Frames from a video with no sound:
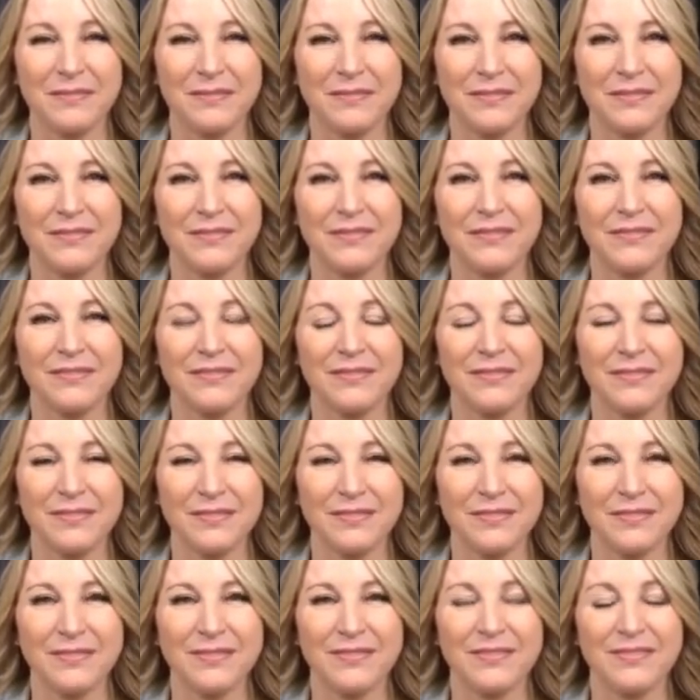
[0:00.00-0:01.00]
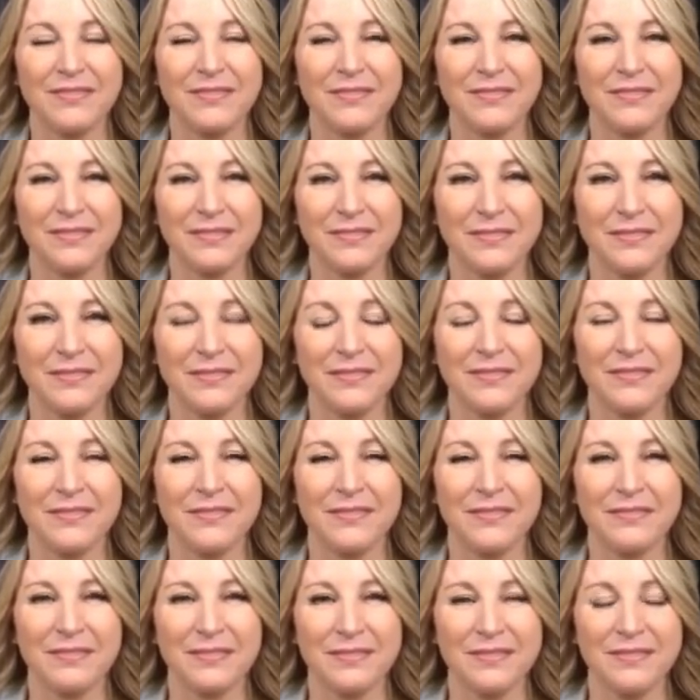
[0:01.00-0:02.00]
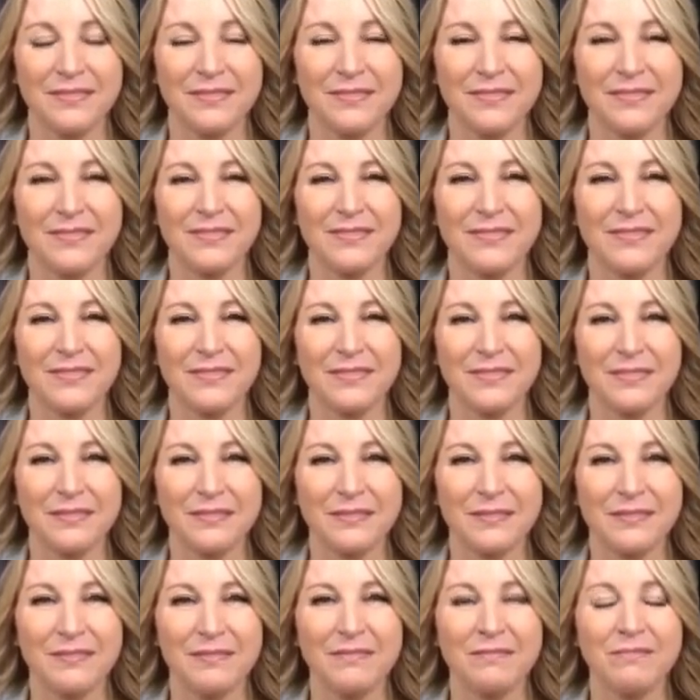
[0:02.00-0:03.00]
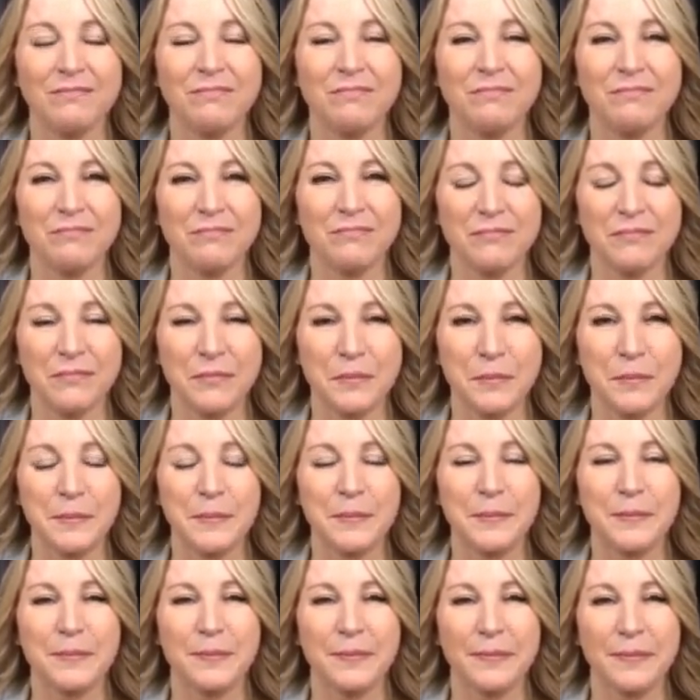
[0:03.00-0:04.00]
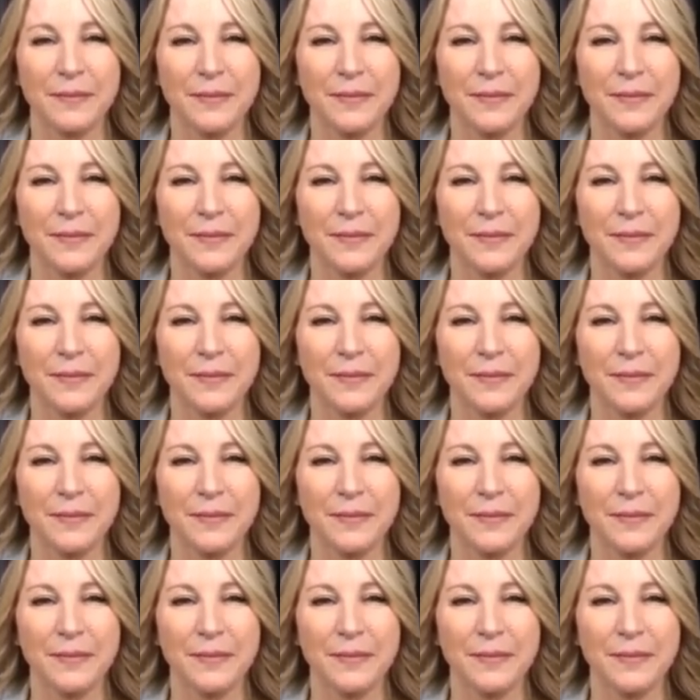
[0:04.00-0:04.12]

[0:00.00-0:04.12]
(silent)